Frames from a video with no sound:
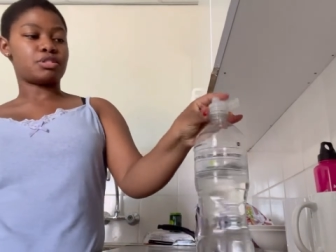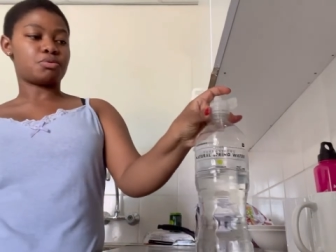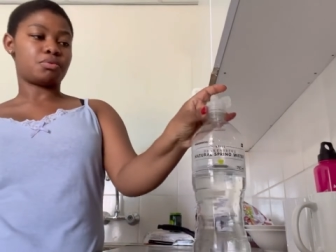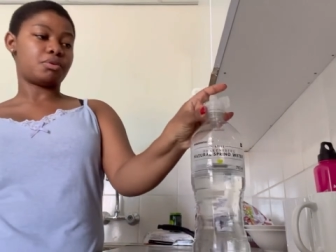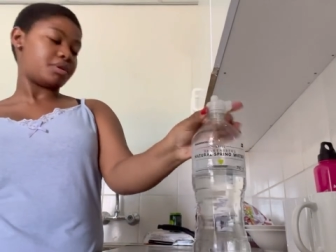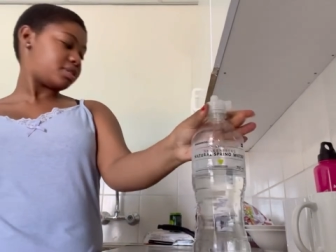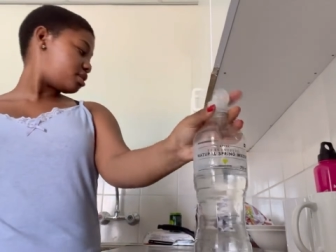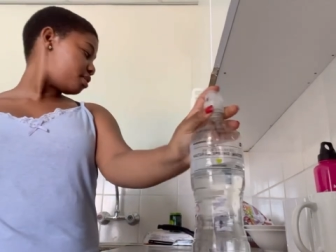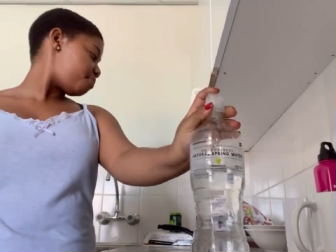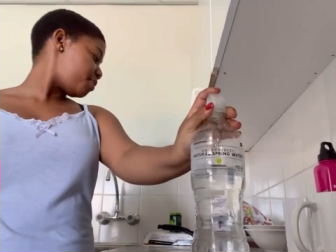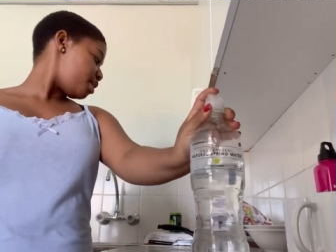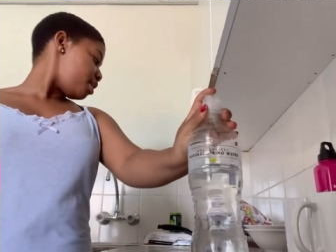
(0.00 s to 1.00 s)
what,
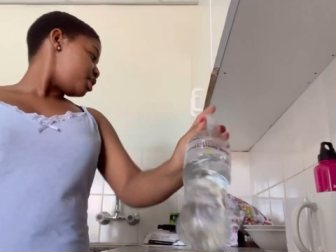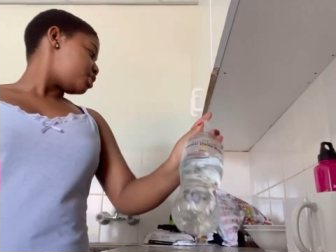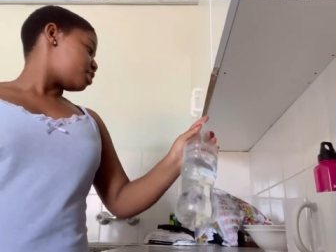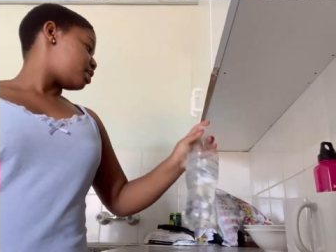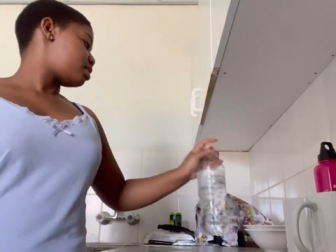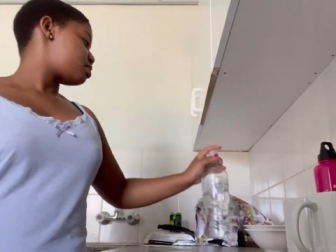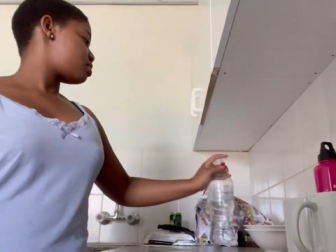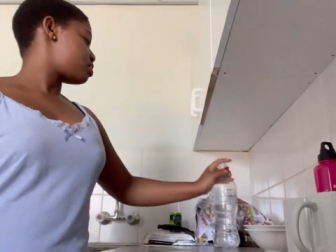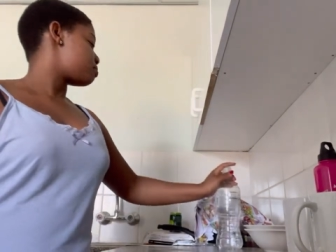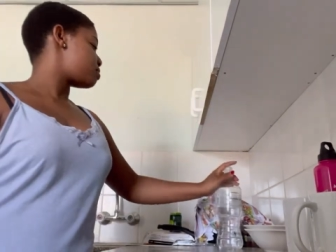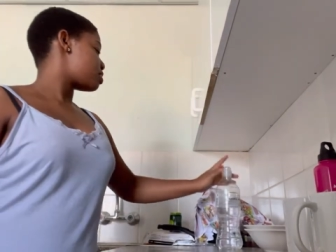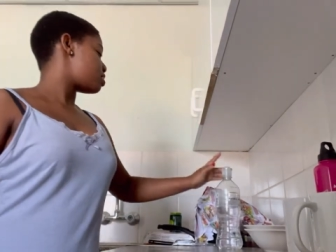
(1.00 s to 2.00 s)
what to get
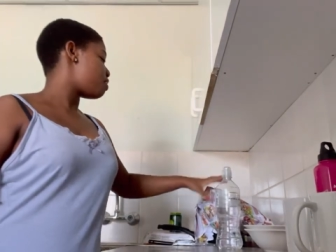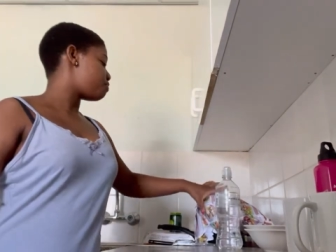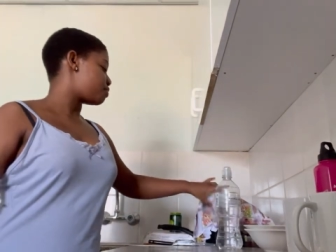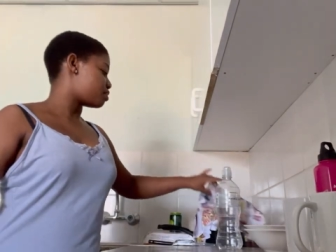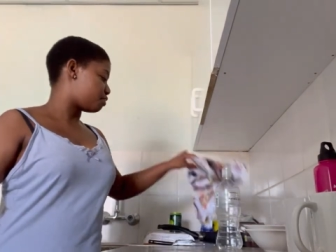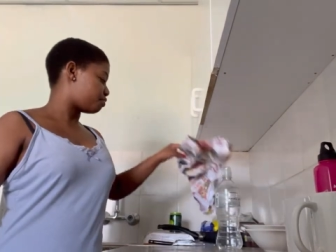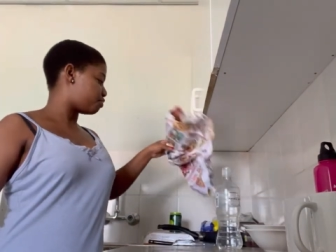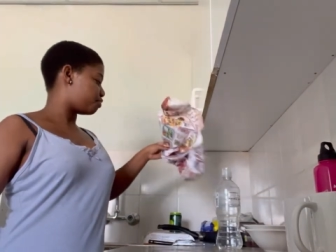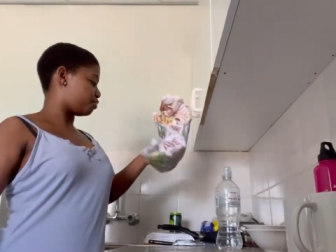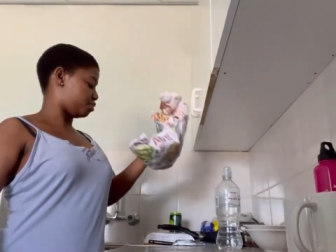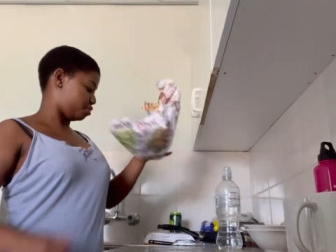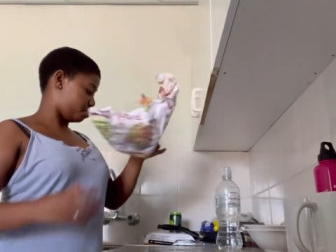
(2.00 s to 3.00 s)
some stuff
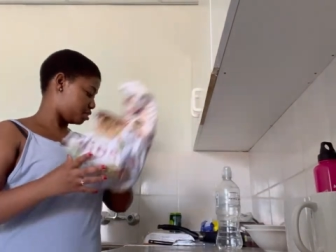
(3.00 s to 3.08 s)
and food.